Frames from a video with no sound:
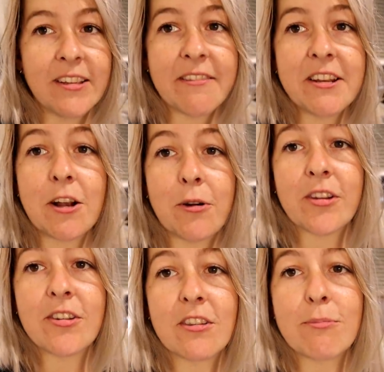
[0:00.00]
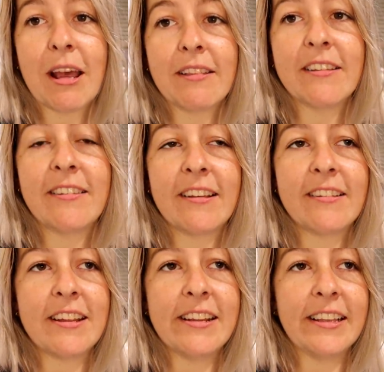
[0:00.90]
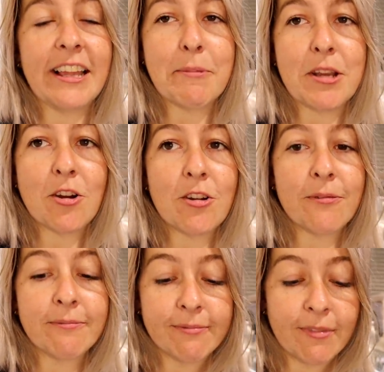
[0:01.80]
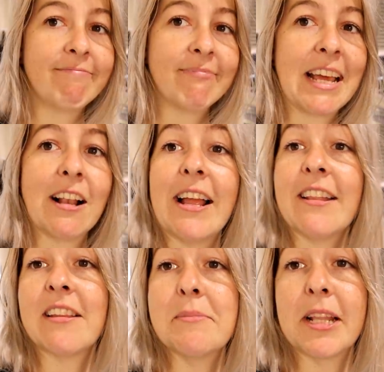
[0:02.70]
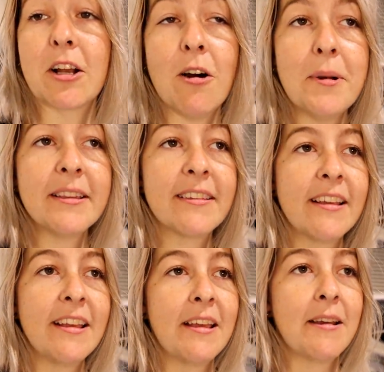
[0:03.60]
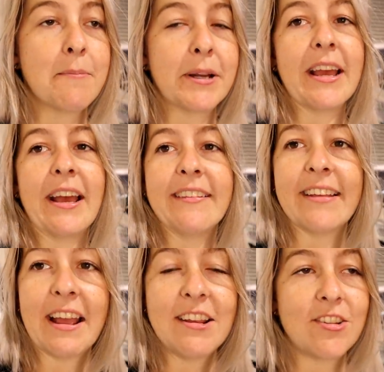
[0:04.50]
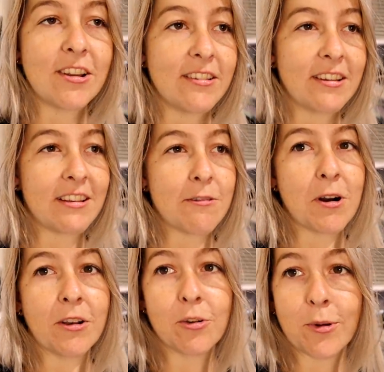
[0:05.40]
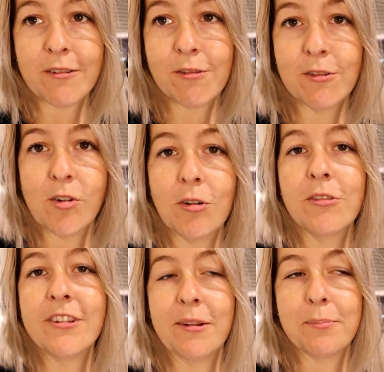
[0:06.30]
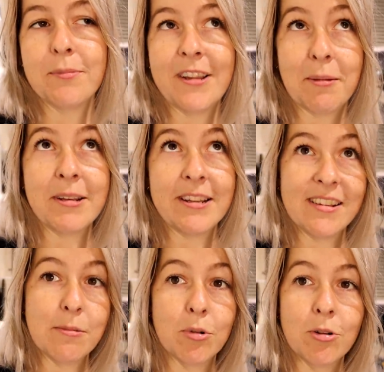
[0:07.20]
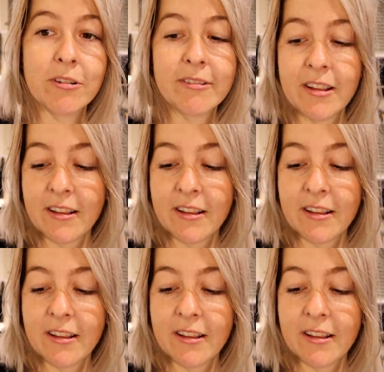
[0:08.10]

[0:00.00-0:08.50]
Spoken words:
you have any questions about this 60, let me know and I'll answer them in the comments. But yeah, it's a HJ61 24 volt Japanese import.